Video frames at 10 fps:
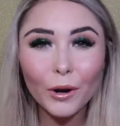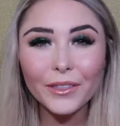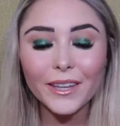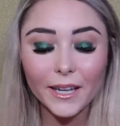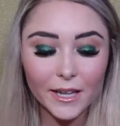
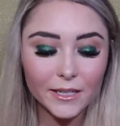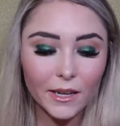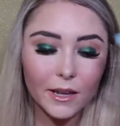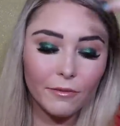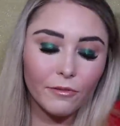boring things.
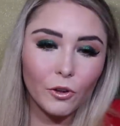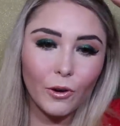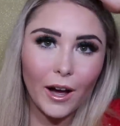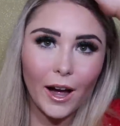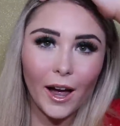If
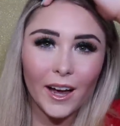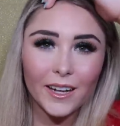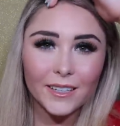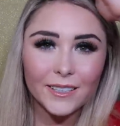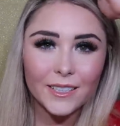you
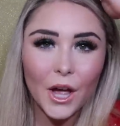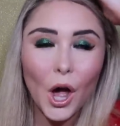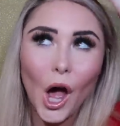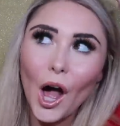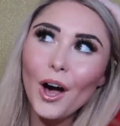guys,
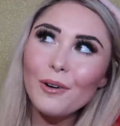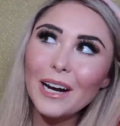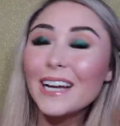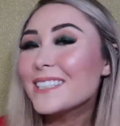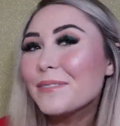oh, it
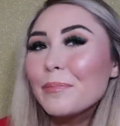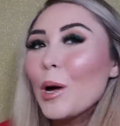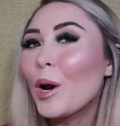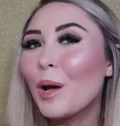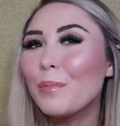hasn't
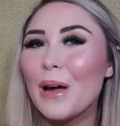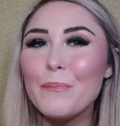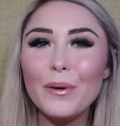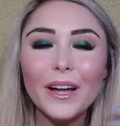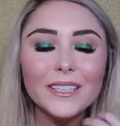gone up
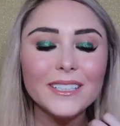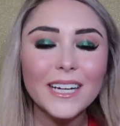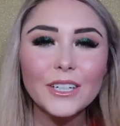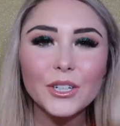yet, but stay